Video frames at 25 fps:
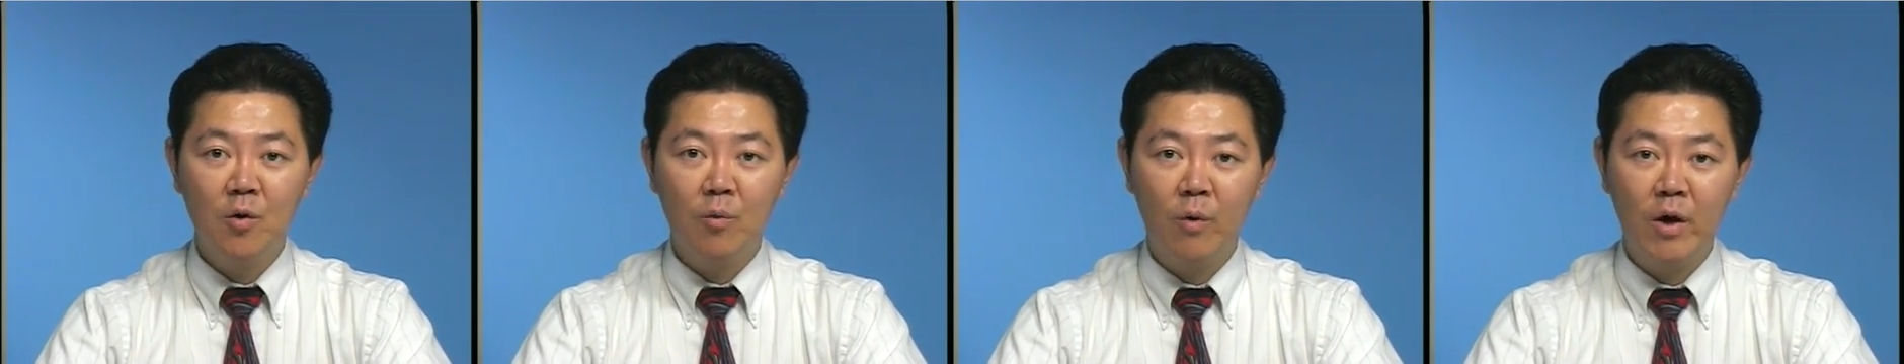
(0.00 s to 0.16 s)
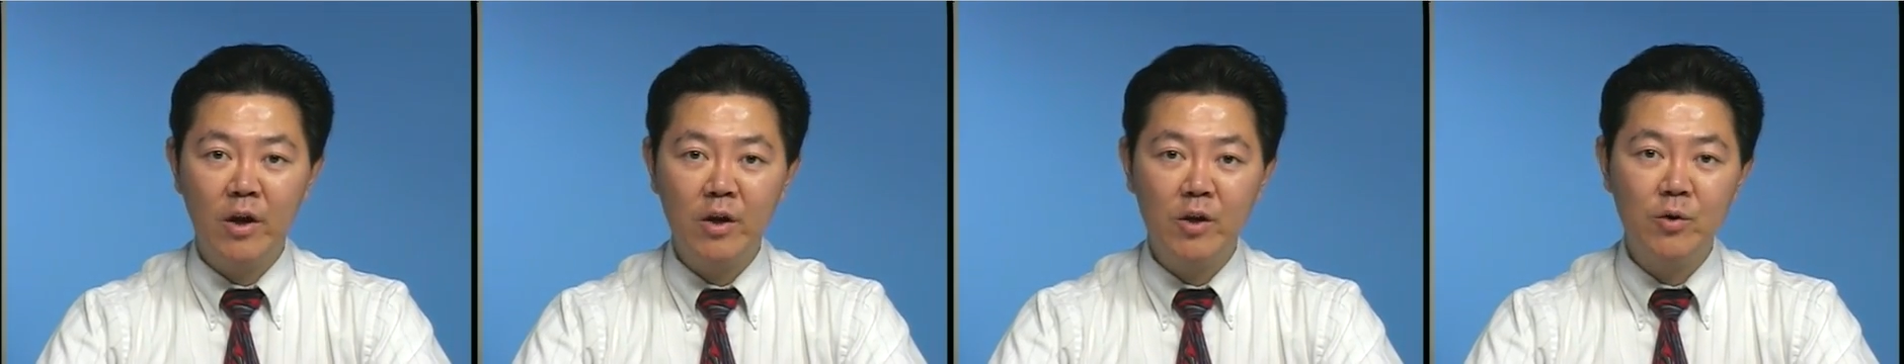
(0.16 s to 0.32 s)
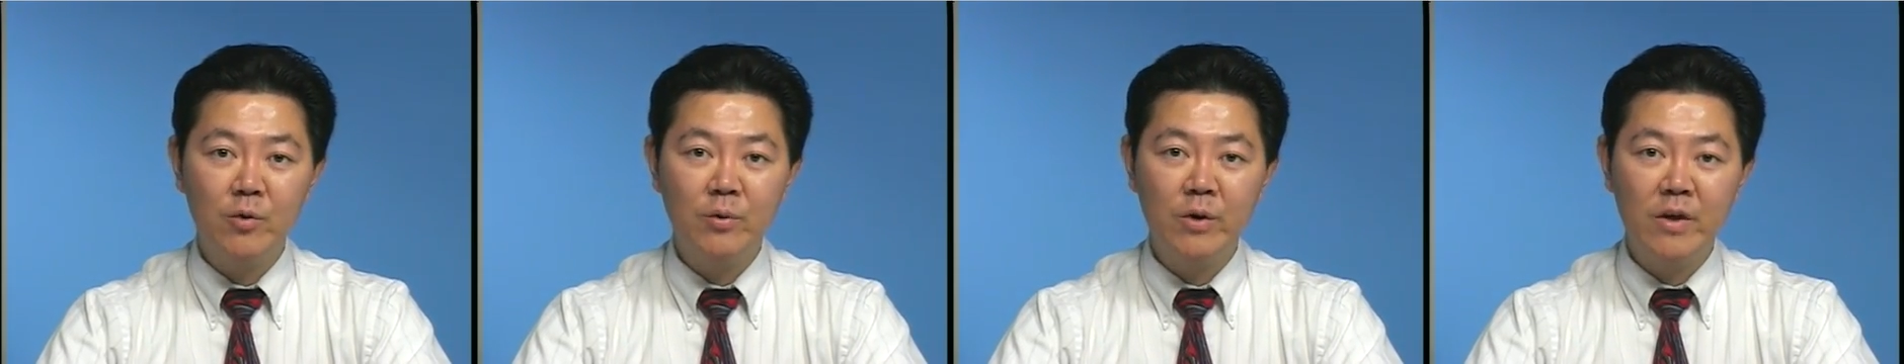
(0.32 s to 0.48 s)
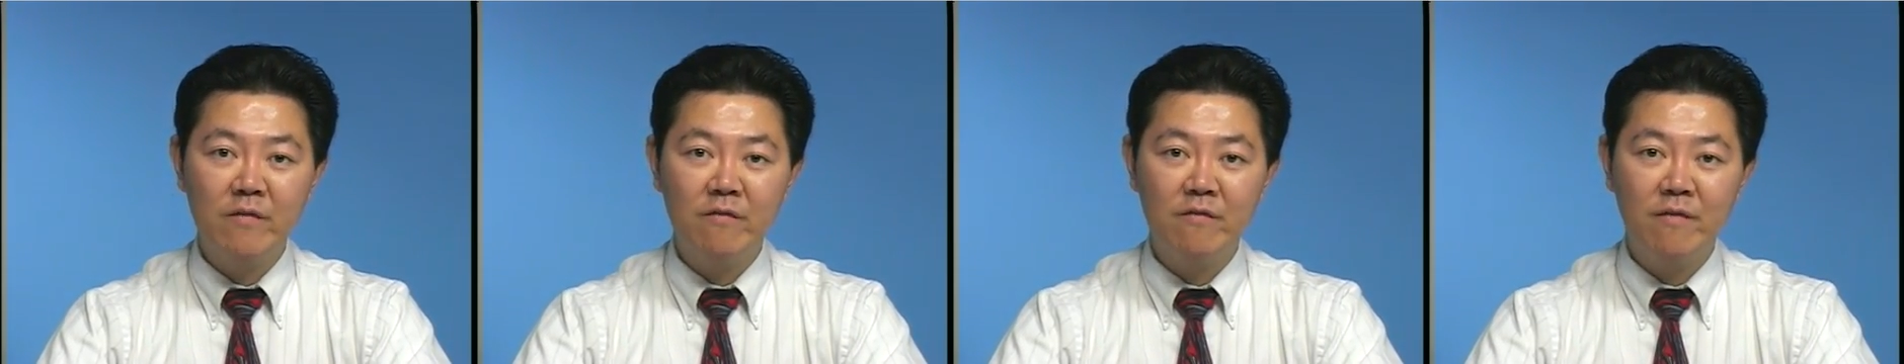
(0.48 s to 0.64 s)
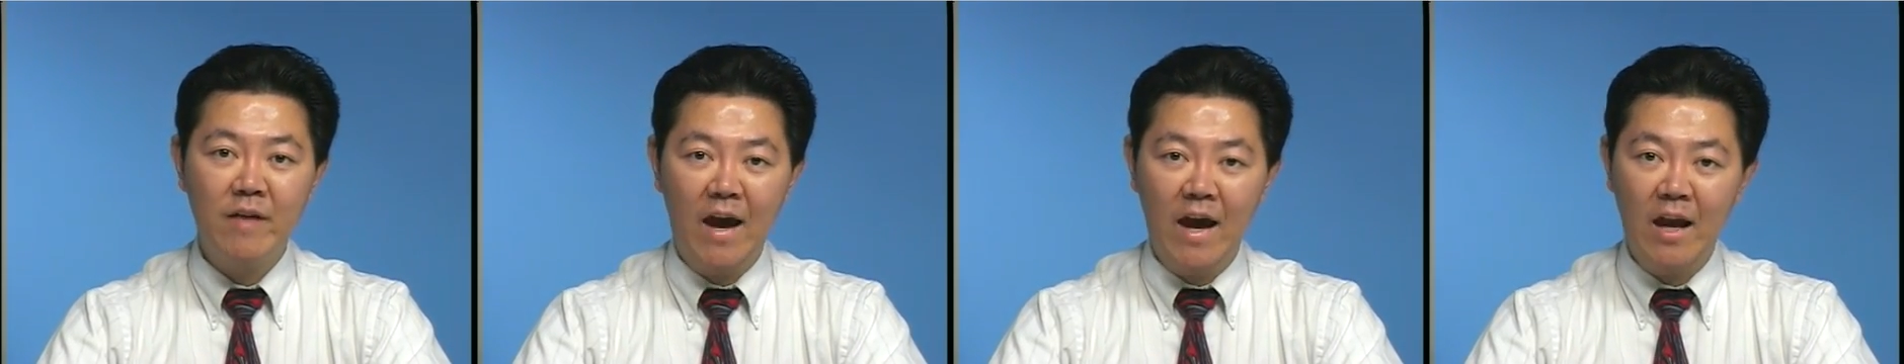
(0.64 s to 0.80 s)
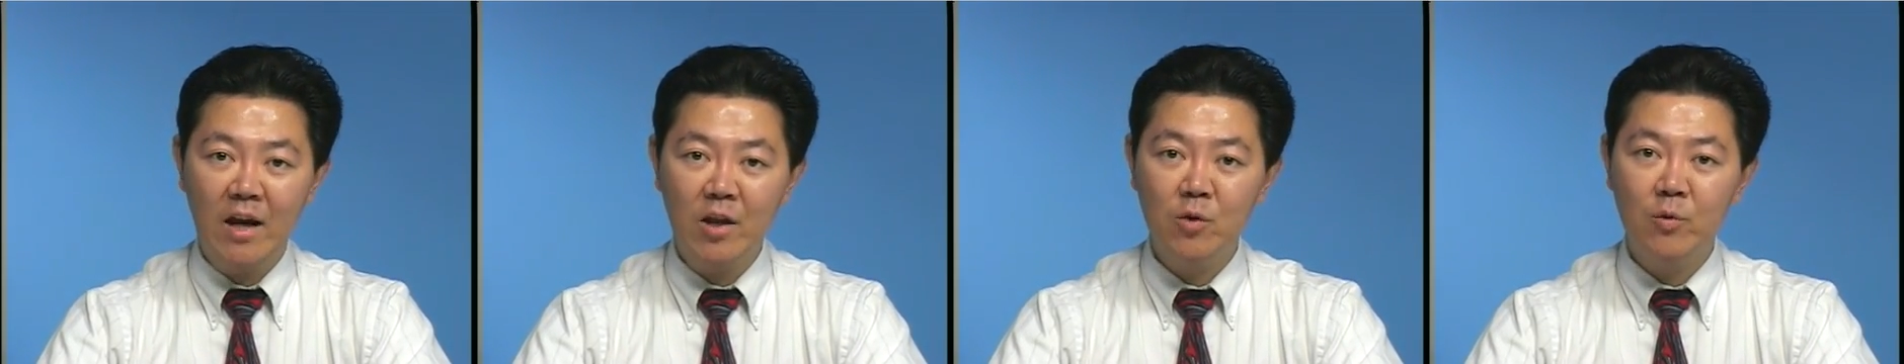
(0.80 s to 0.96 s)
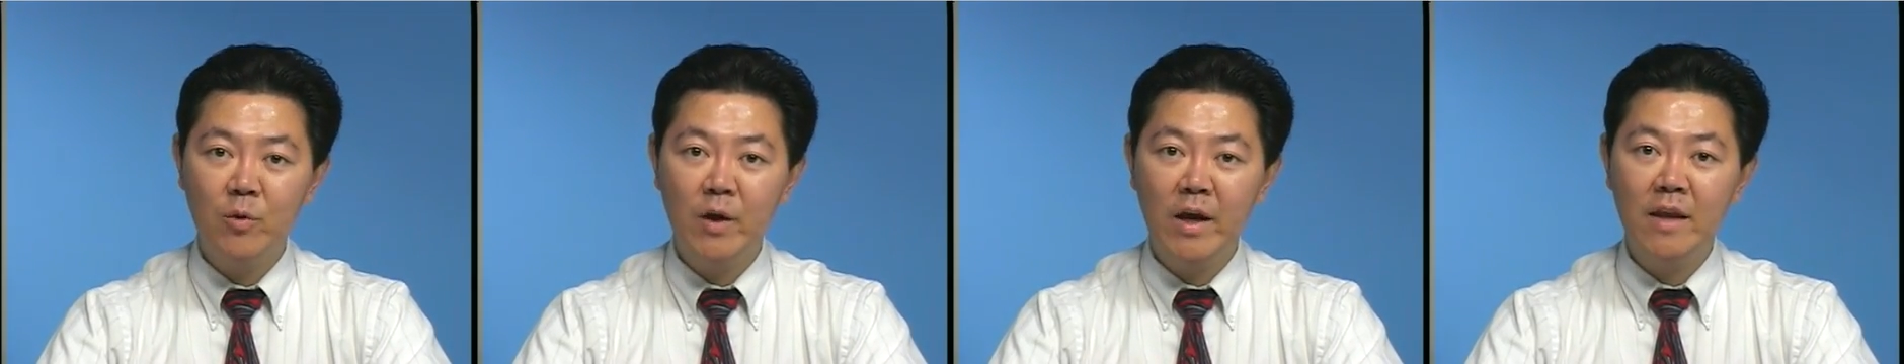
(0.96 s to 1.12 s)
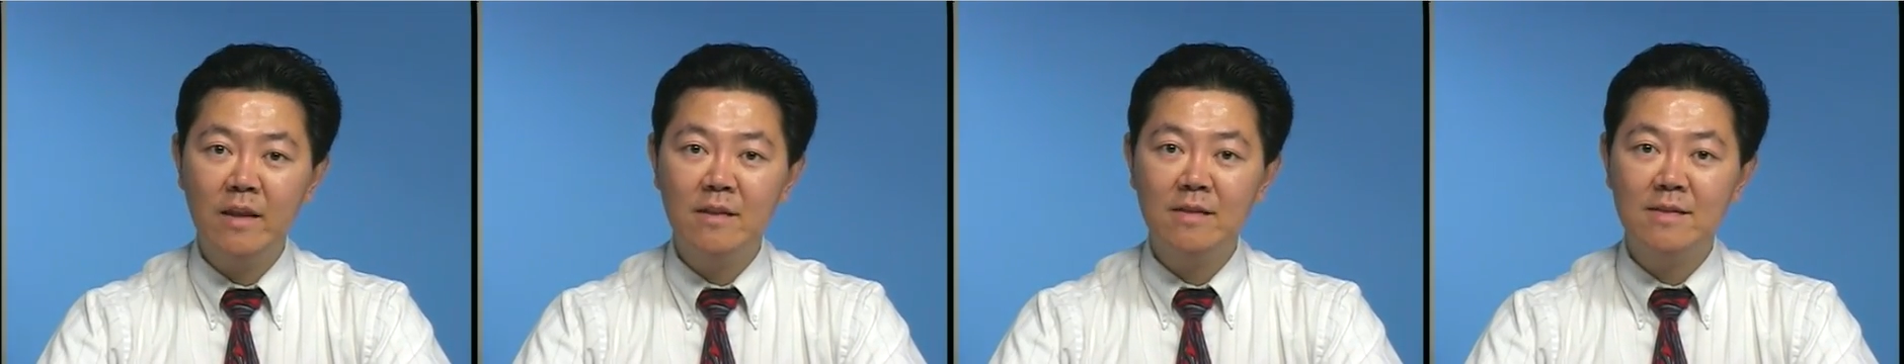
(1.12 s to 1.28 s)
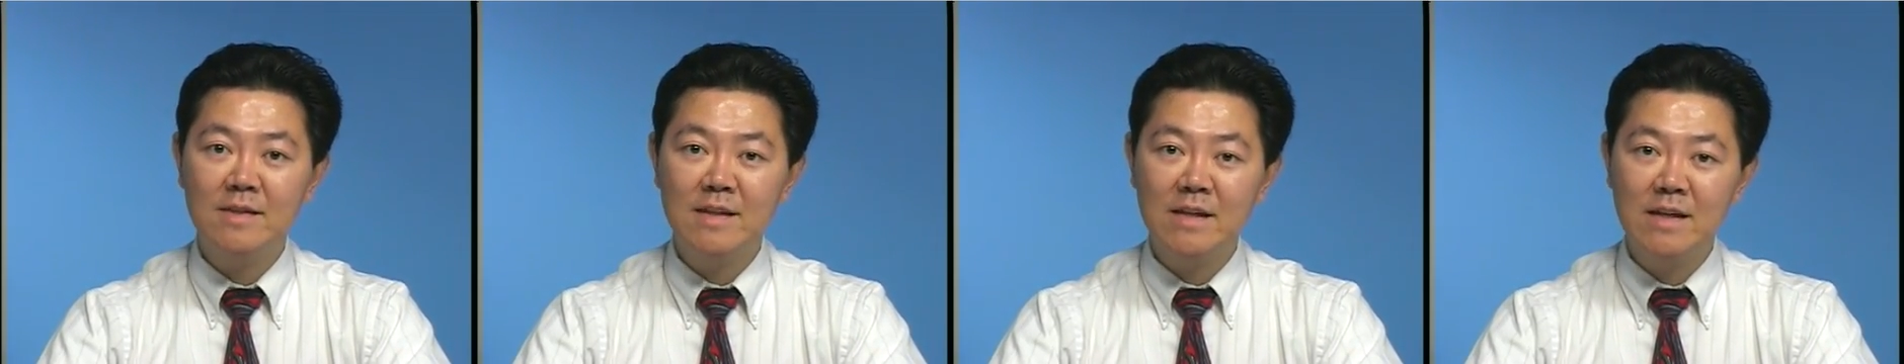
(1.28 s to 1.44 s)
when you
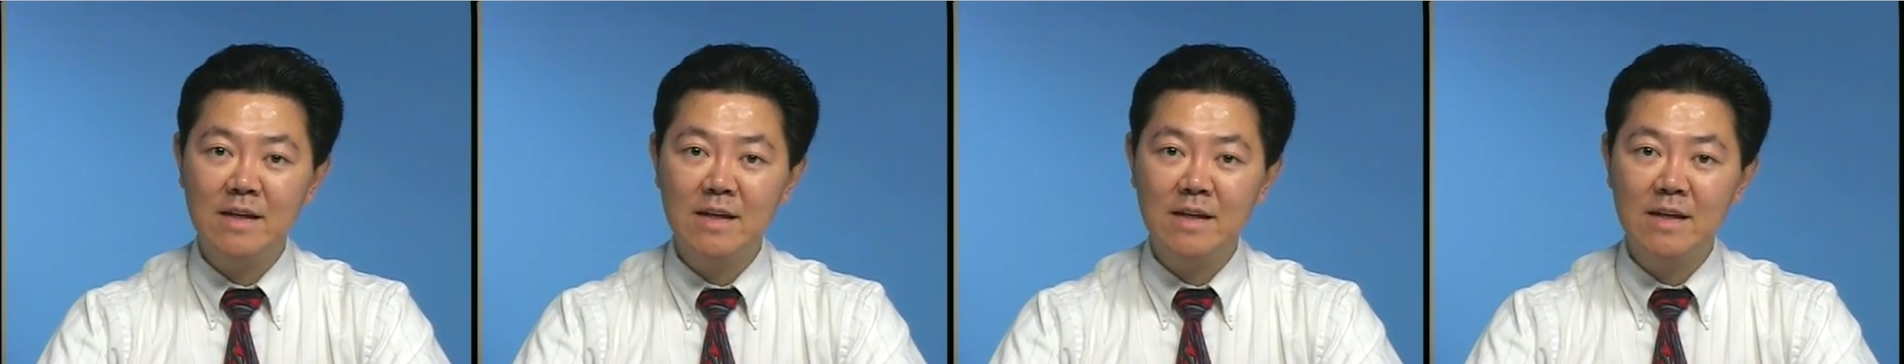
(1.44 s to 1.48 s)
evaluate